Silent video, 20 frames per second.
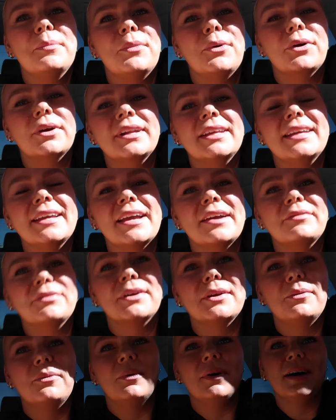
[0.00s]
Morning,
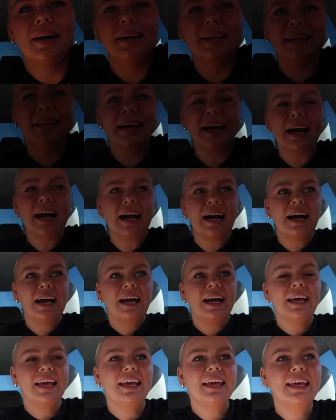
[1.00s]
everyone.
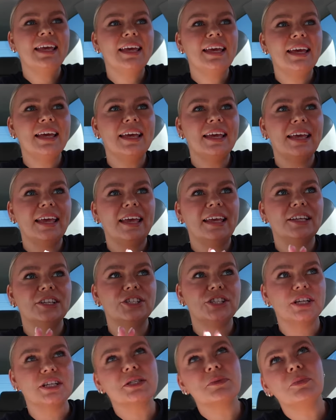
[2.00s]
I
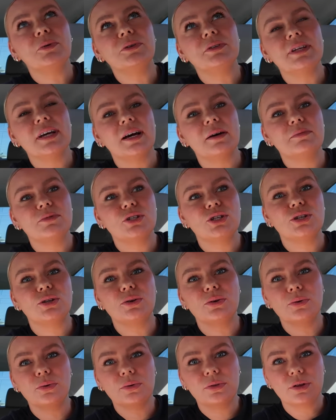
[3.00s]
just pulled up
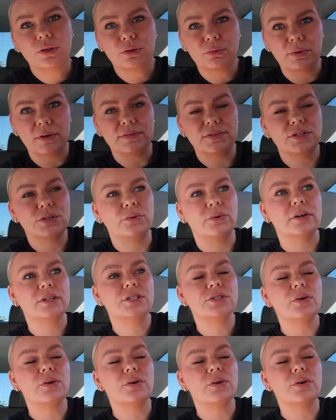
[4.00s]
to the thrift store.